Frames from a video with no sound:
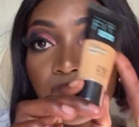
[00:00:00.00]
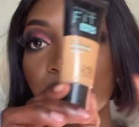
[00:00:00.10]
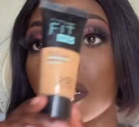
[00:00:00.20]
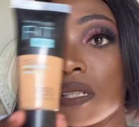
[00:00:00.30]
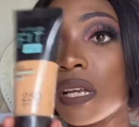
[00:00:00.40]

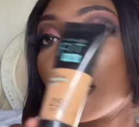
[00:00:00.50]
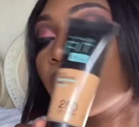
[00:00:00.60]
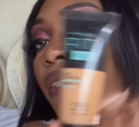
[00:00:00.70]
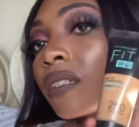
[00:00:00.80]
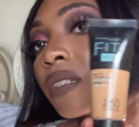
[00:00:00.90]
this
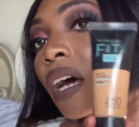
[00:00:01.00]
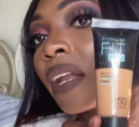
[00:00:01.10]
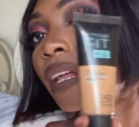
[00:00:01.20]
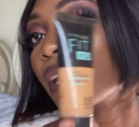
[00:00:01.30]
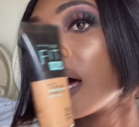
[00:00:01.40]
is
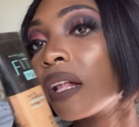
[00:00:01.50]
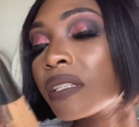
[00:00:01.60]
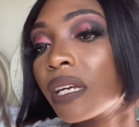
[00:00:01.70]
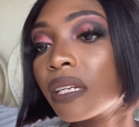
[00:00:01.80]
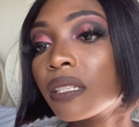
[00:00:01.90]
another
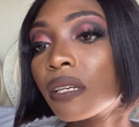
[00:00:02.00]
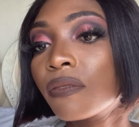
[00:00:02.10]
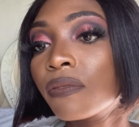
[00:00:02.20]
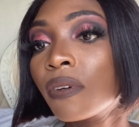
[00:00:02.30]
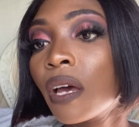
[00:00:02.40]
alternative.